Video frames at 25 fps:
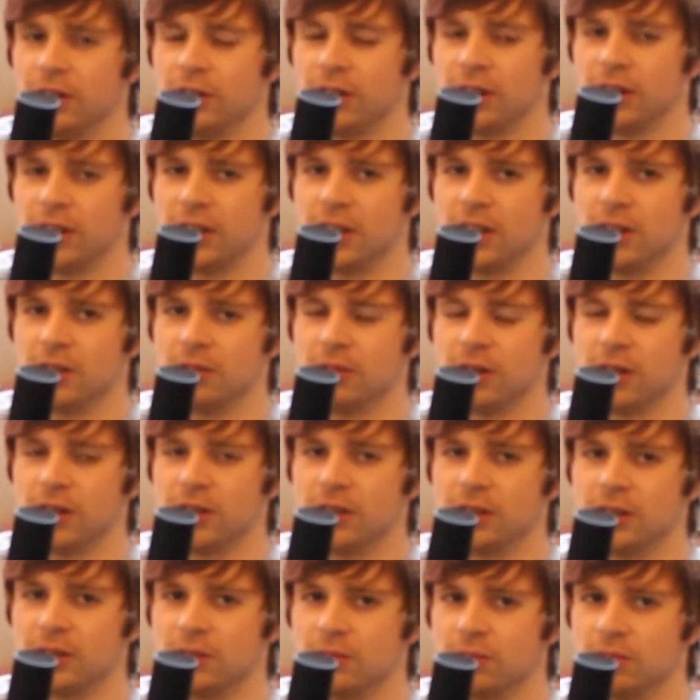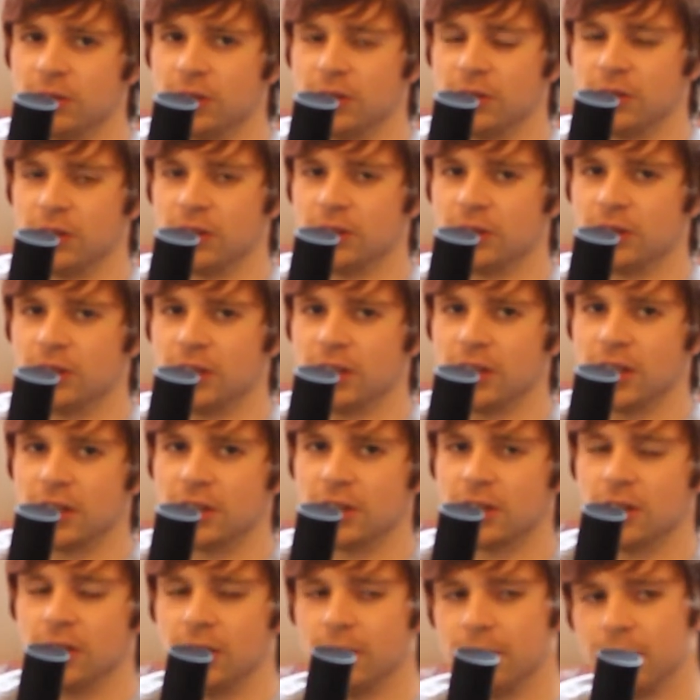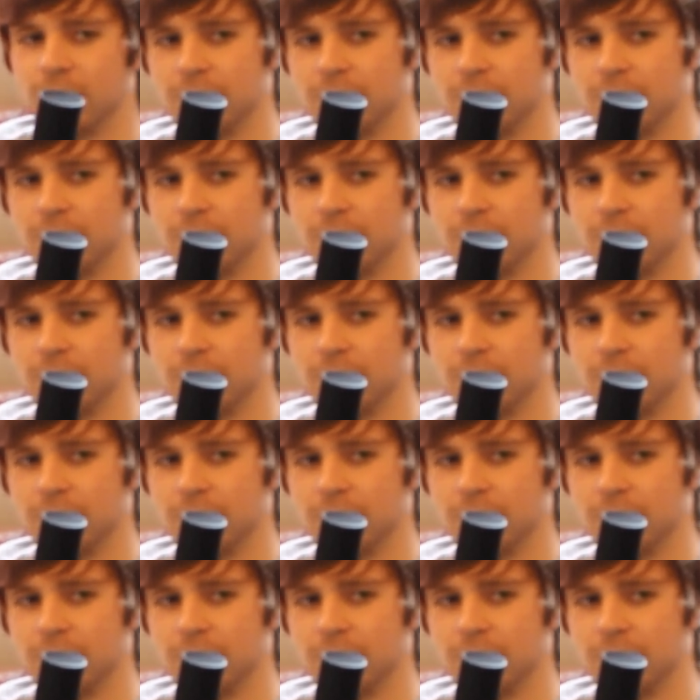And anyways, moving on to the next clip.